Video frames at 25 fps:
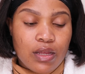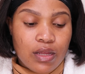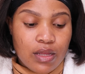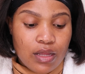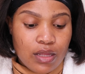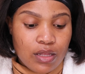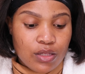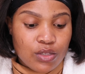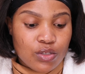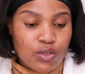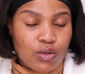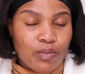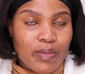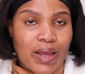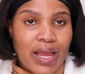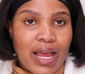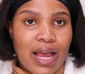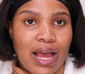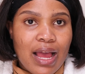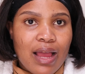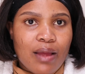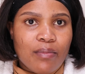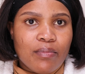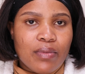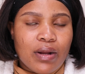into my
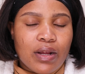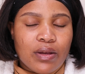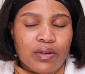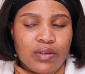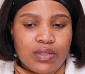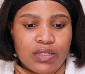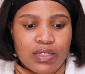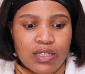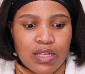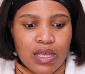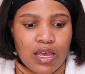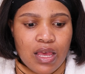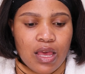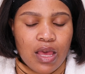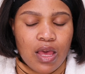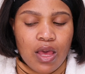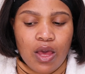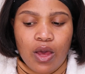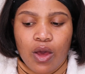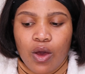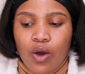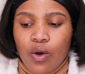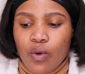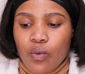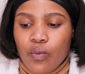eyebrows
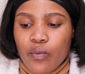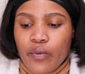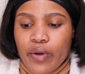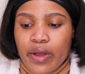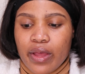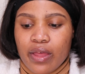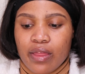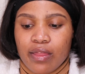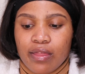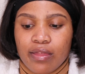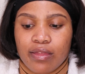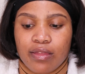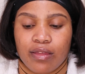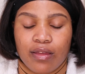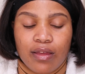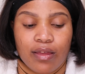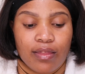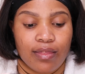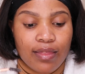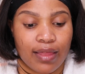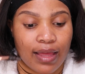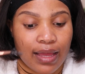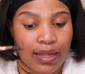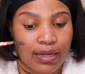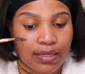
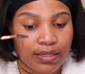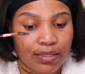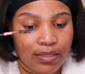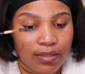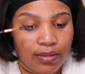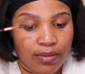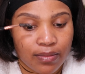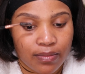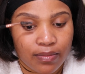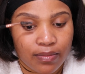with that.